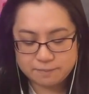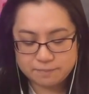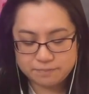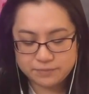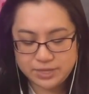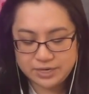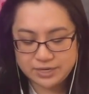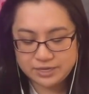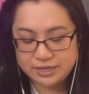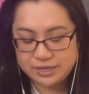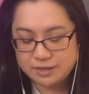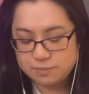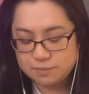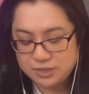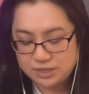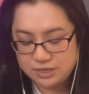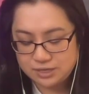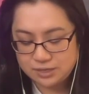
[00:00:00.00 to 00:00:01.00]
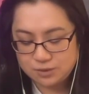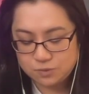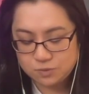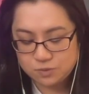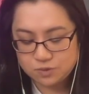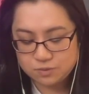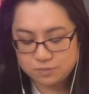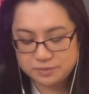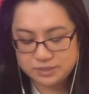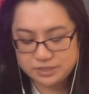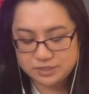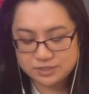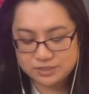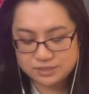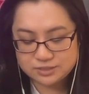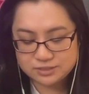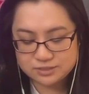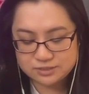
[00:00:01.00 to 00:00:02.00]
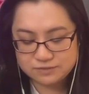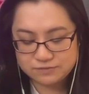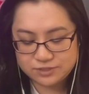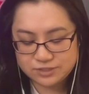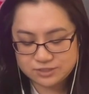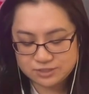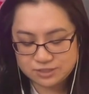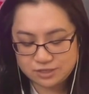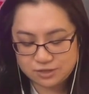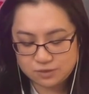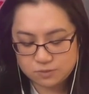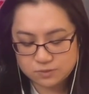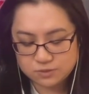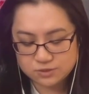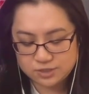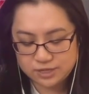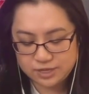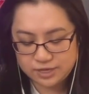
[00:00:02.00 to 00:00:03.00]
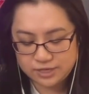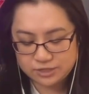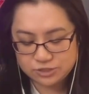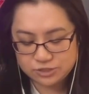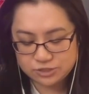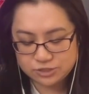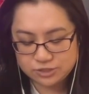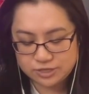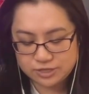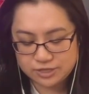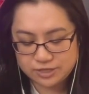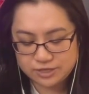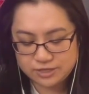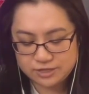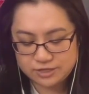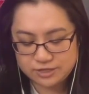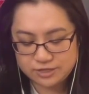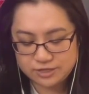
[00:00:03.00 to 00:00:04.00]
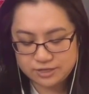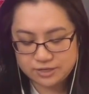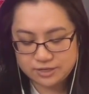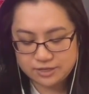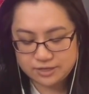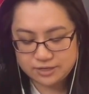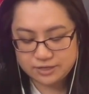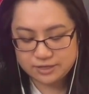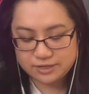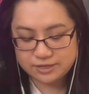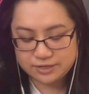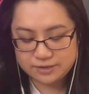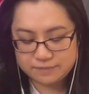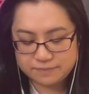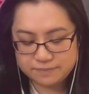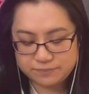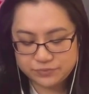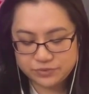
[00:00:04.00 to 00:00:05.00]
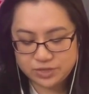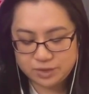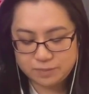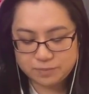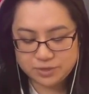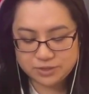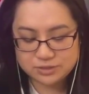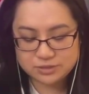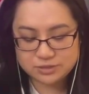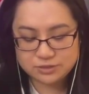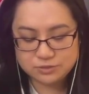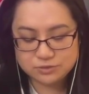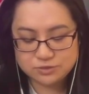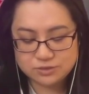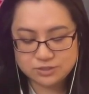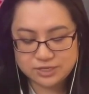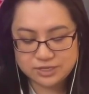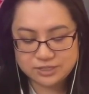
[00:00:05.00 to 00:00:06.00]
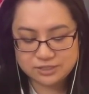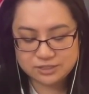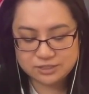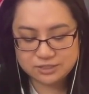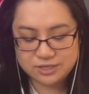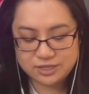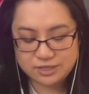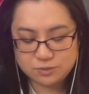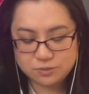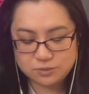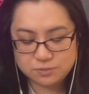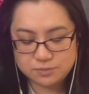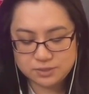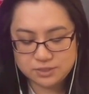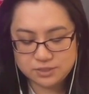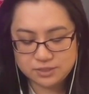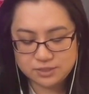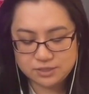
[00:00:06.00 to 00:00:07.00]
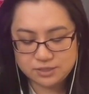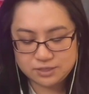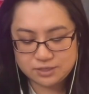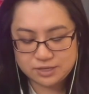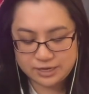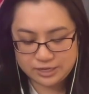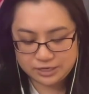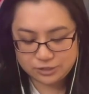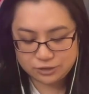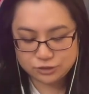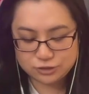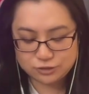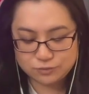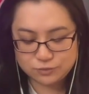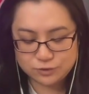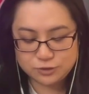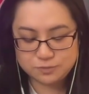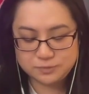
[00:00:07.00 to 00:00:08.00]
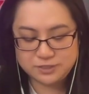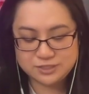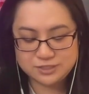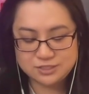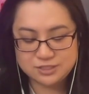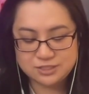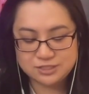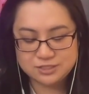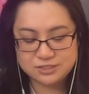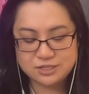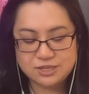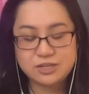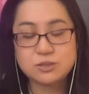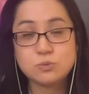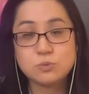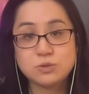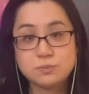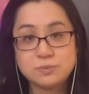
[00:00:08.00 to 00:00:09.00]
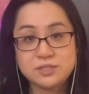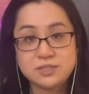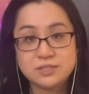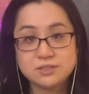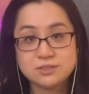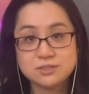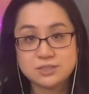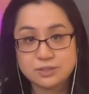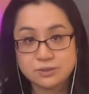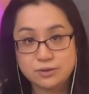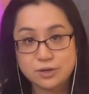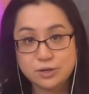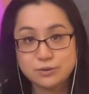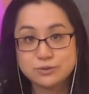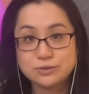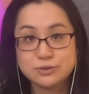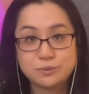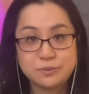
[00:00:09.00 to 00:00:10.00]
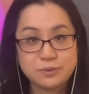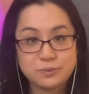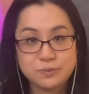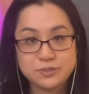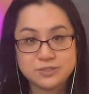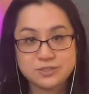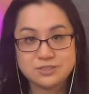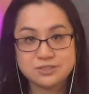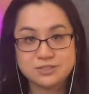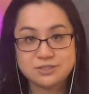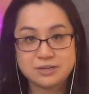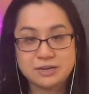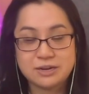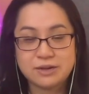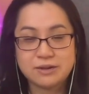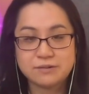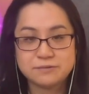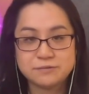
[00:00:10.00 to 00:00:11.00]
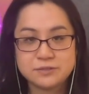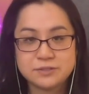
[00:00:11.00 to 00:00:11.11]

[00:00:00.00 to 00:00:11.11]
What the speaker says: And it can't be equal because if this equals h, then the hypotenuse and the leg would be h, which means this length would be 0, so we wouldn't have